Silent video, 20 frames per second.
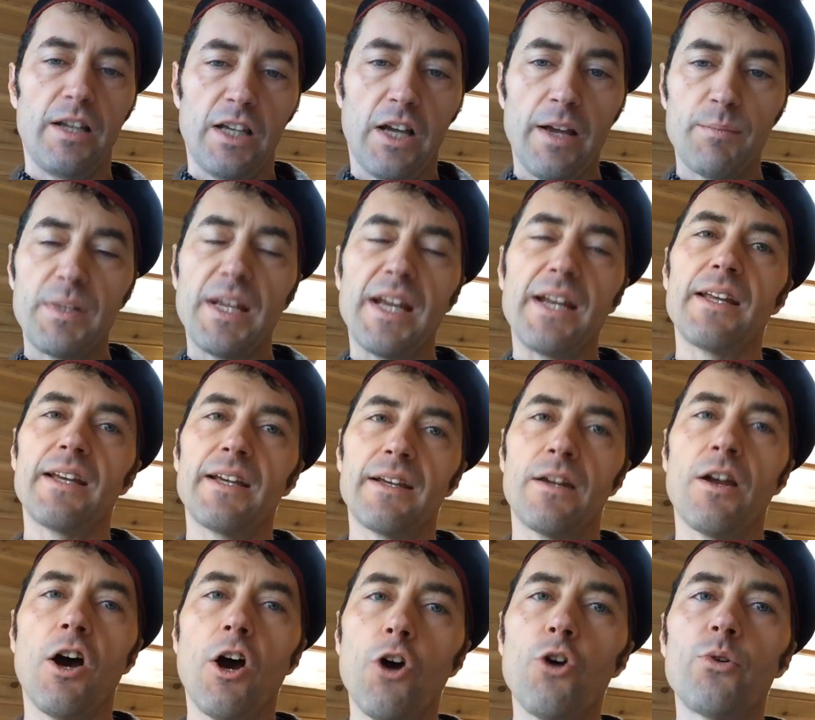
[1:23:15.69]
obtaining
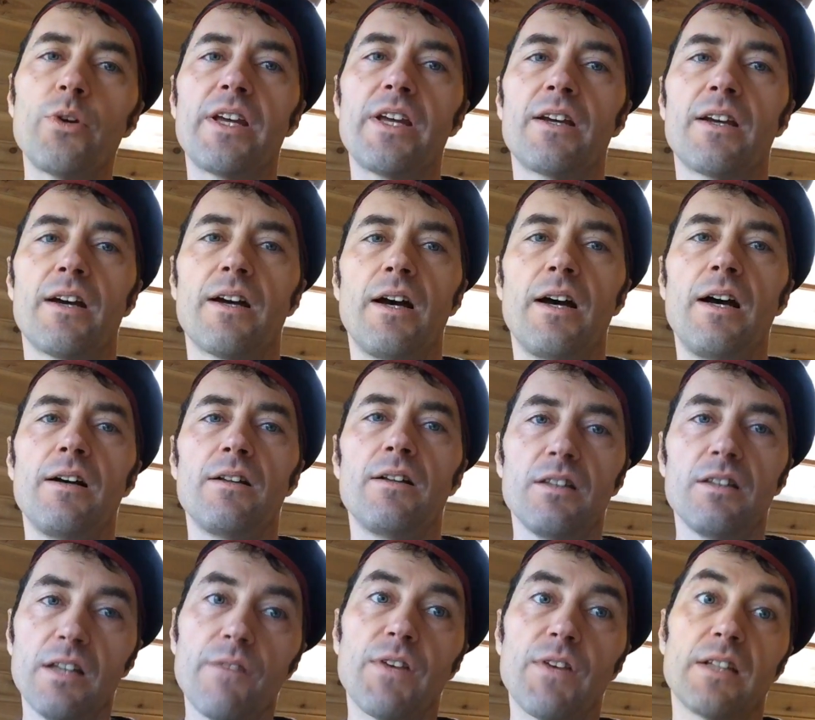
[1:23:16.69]
and owning a
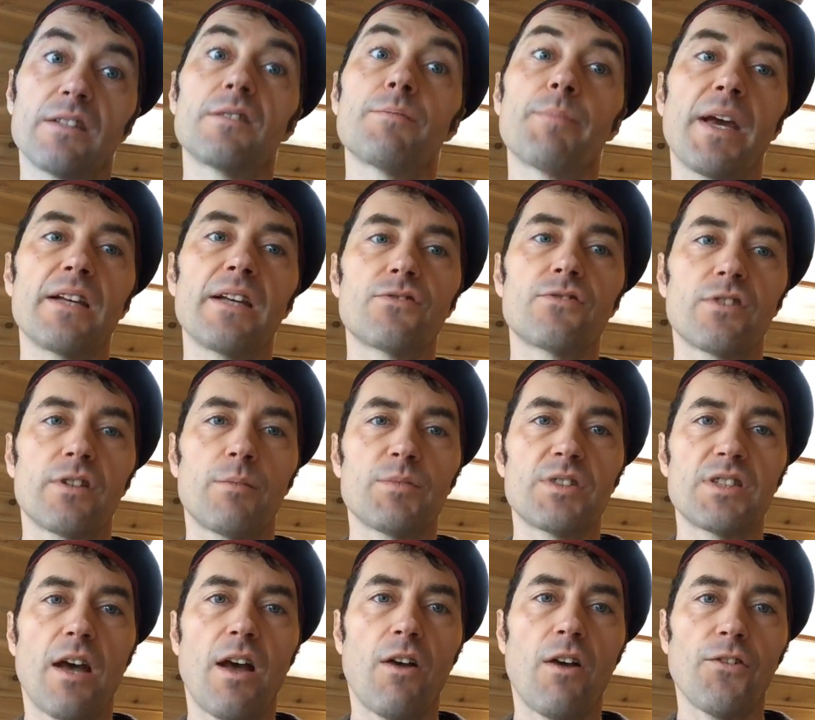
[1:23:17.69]
living space for
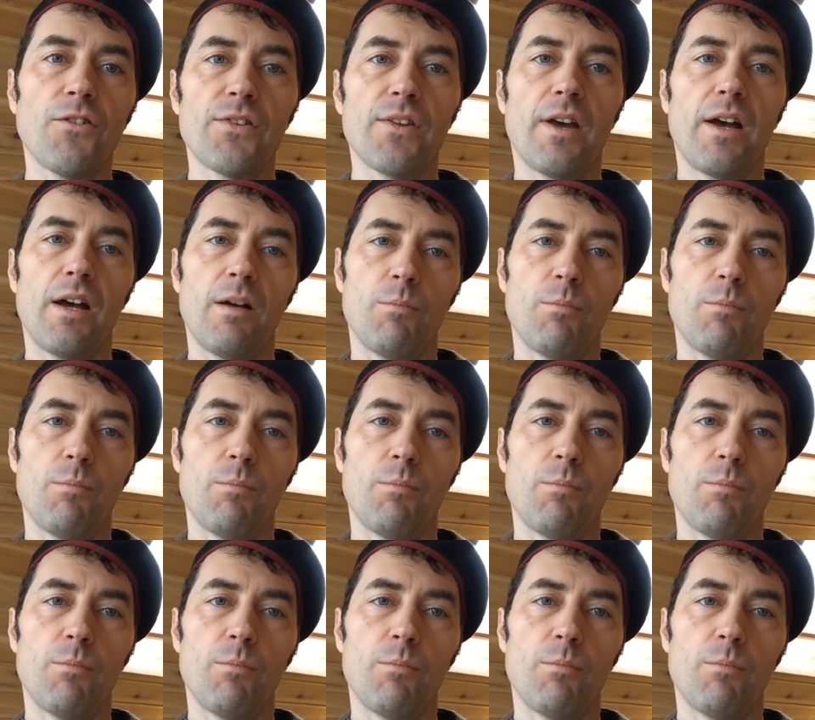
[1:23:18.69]
themselves,